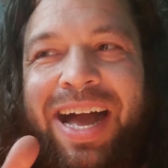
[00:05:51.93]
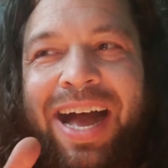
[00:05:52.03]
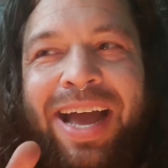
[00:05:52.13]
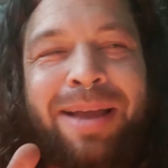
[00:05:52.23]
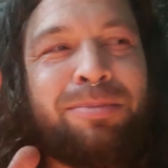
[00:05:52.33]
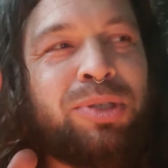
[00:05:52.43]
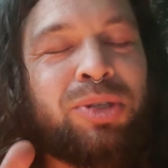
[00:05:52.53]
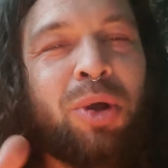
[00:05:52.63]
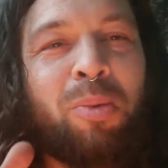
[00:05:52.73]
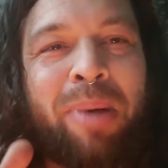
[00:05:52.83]
I'm
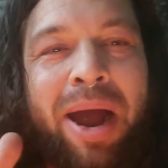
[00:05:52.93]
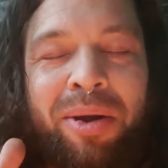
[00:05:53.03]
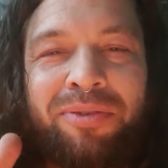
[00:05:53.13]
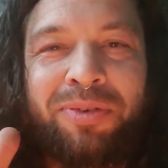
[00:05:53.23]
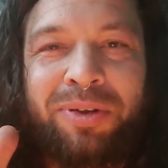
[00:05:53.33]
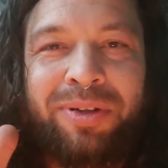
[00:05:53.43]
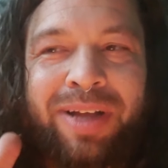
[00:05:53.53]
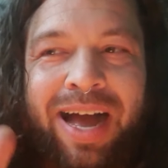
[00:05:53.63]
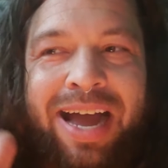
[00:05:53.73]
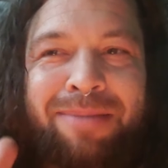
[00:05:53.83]
so
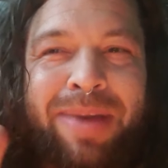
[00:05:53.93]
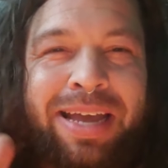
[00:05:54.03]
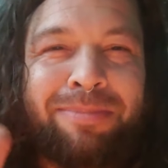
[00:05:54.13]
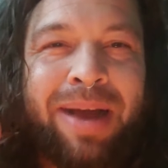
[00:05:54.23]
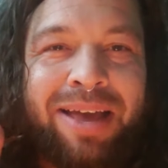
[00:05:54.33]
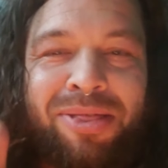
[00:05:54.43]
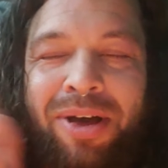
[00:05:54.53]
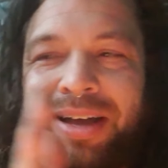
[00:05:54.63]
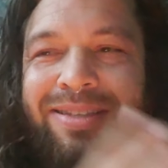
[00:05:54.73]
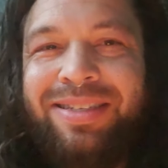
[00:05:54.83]
powerful, I made my
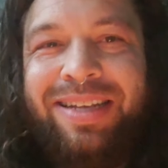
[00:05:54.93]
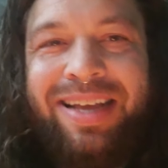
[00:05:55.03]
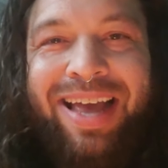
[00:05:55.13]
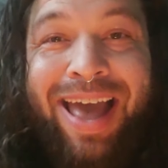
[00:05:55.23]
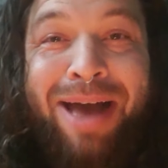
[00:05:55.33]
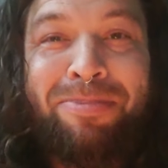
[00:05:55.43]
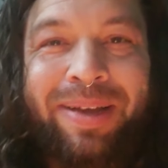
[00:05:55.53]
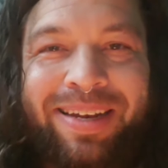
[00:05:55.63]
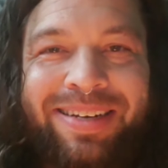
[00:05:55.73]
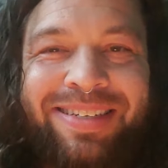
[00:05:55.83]
thoughts happen.